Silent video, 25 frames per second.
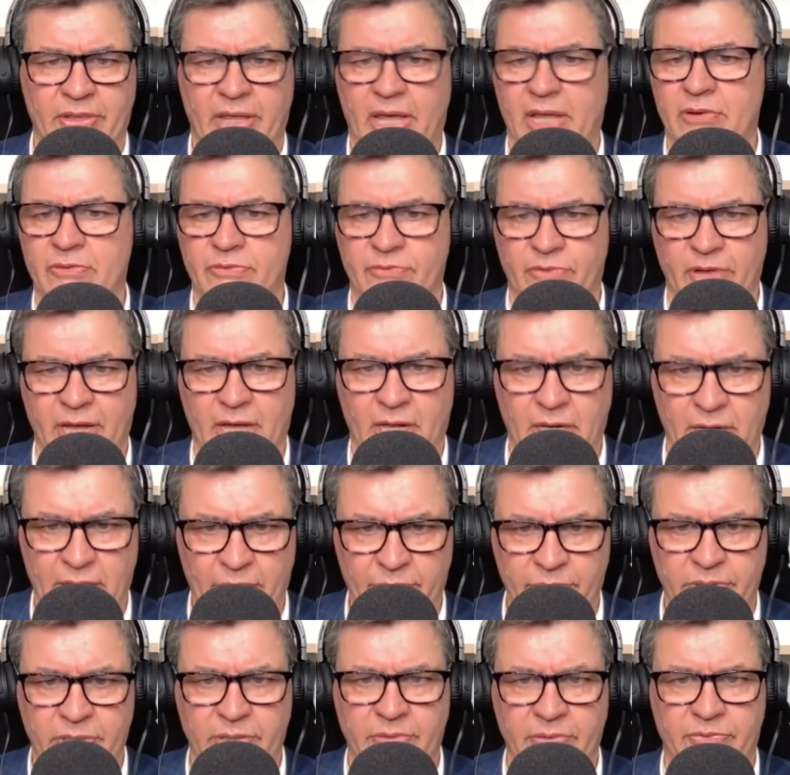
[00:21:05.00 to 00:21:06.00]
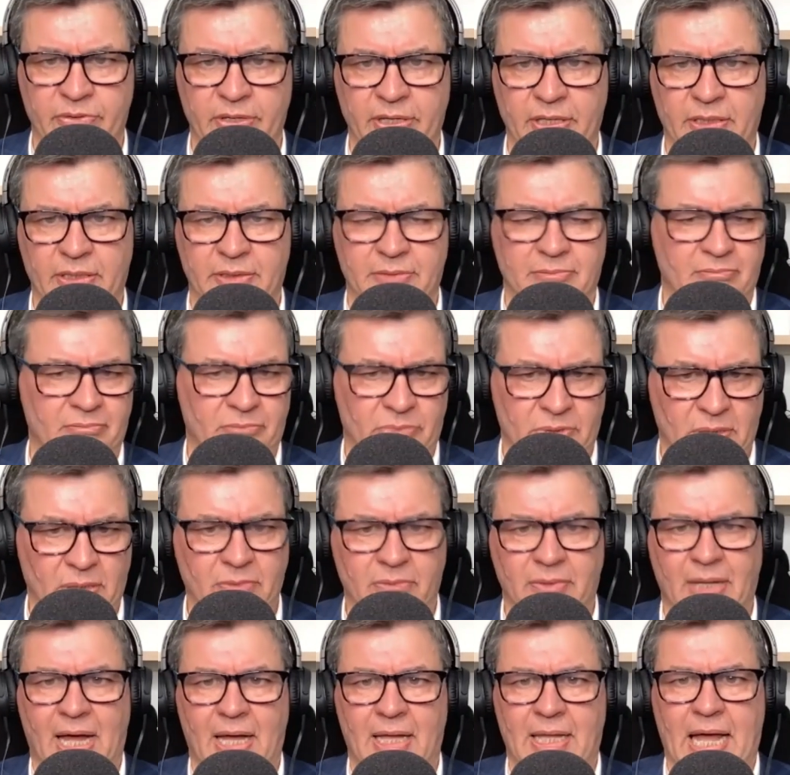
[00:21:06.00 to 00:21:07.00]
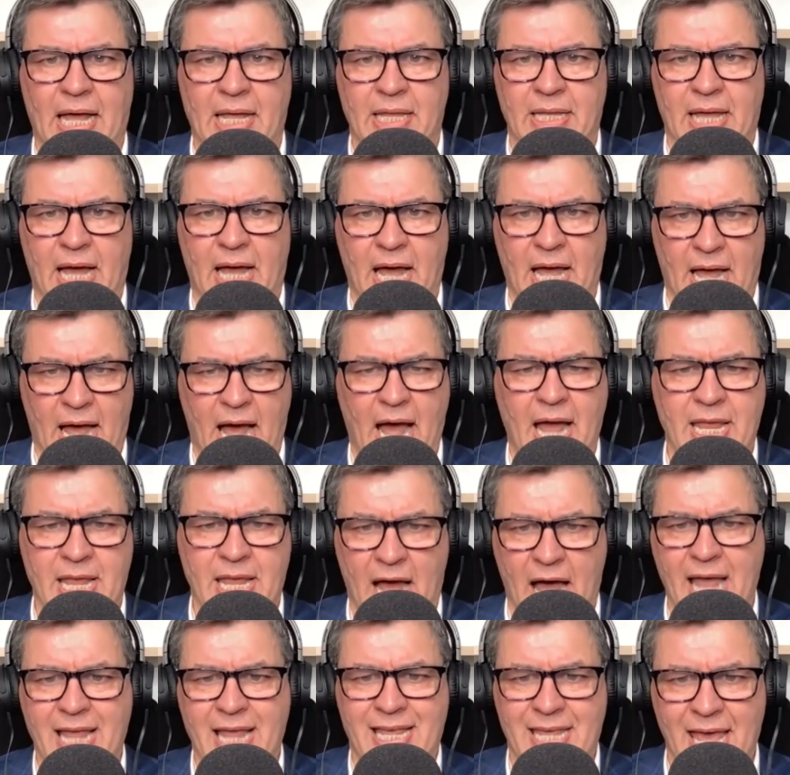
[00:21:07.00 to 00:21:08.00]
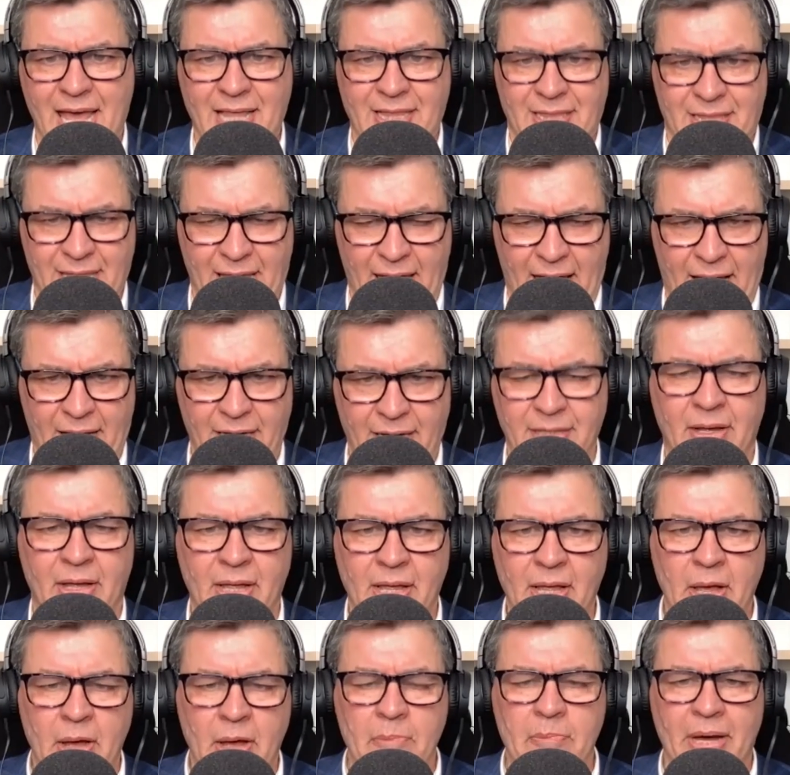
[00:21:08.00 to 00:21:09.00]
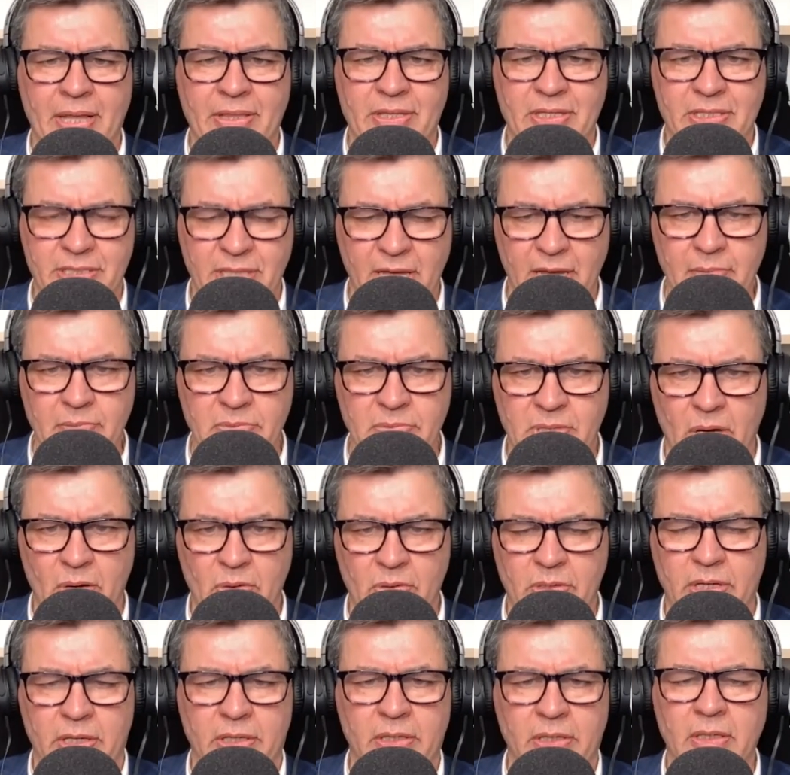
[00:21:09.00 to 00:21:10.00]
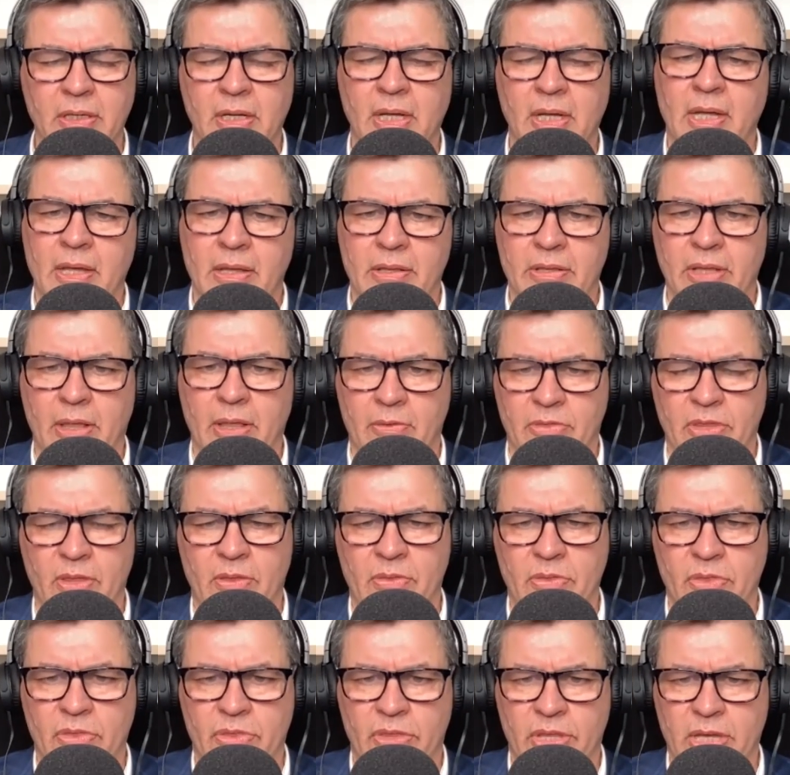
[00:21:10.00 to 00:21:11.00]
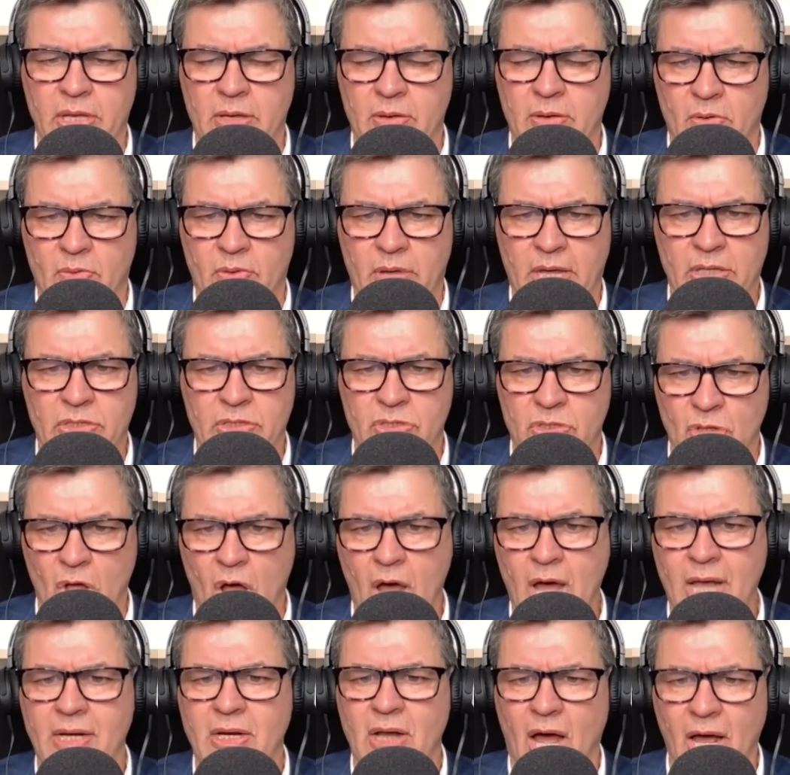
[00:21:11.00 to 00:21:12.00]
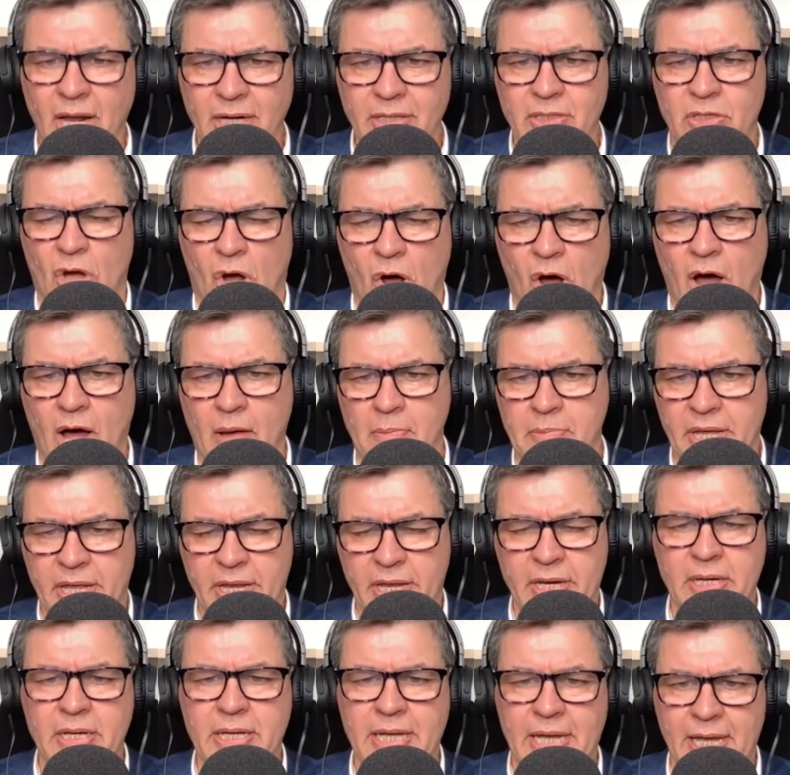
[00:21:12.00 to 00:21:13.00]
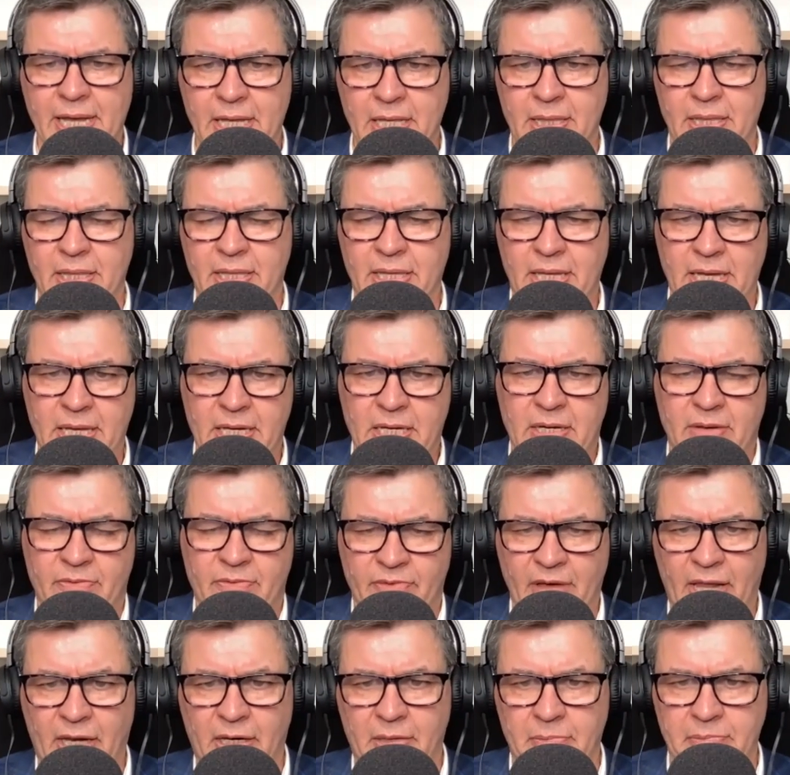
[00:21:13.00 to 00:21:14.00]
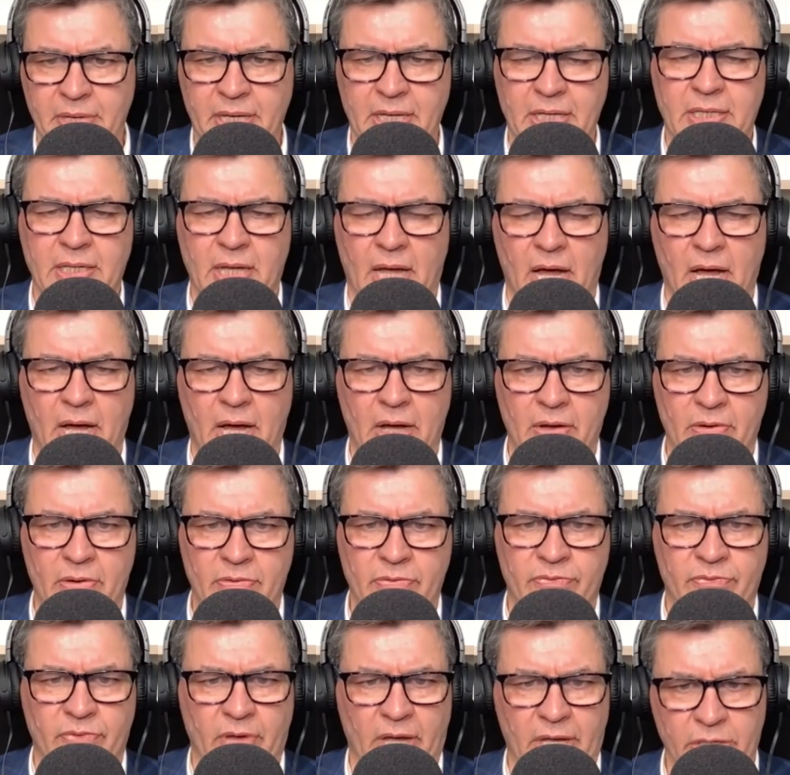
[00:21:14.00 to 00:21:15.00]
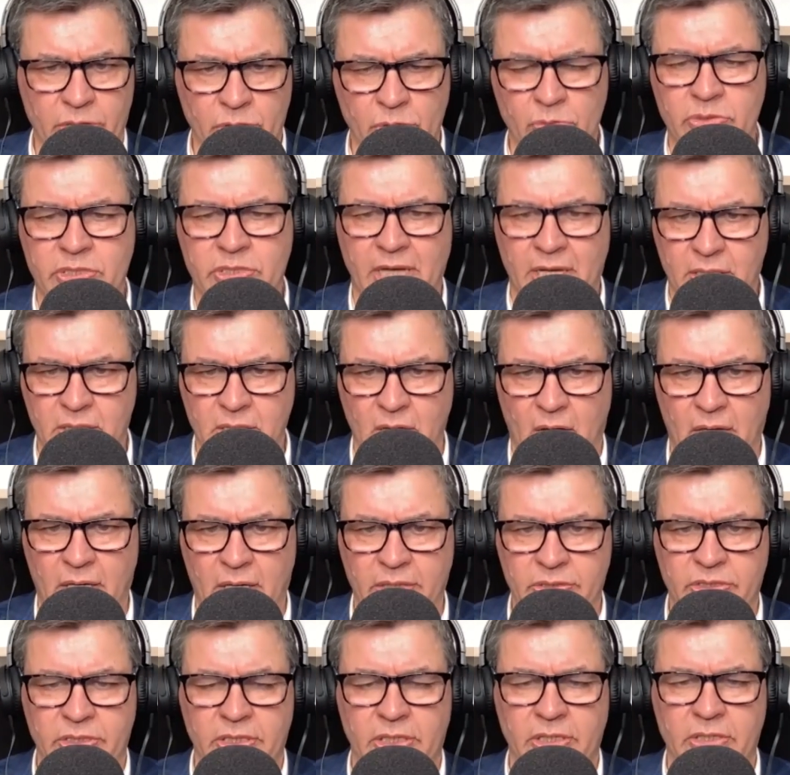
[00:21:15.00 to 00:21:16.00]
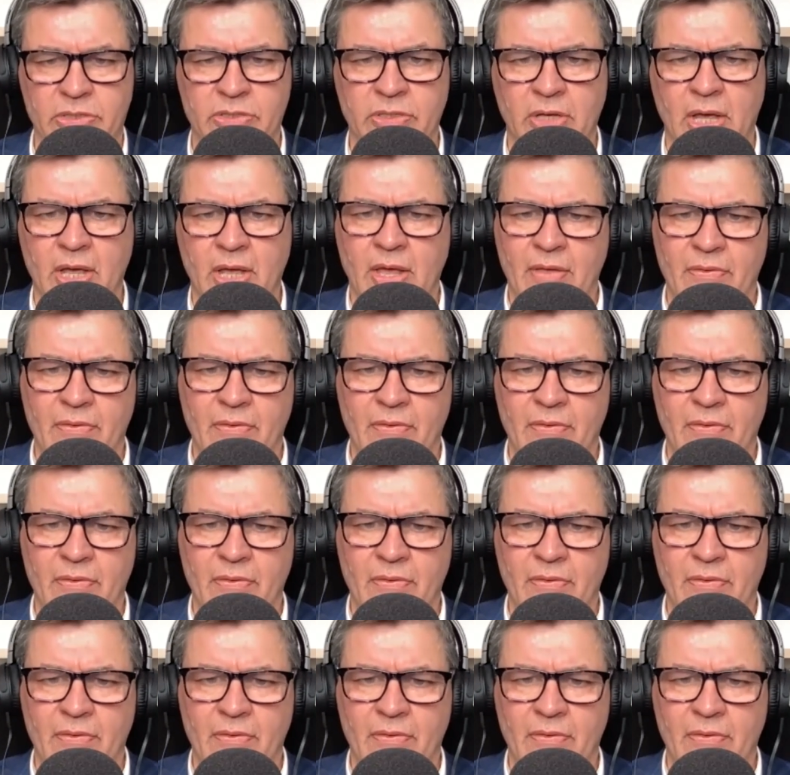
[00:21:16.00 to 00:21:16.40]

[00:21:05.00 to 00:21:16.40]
and then fail out in the field. So I get that. By the same token, the it's not uncommon in the development of new technologies,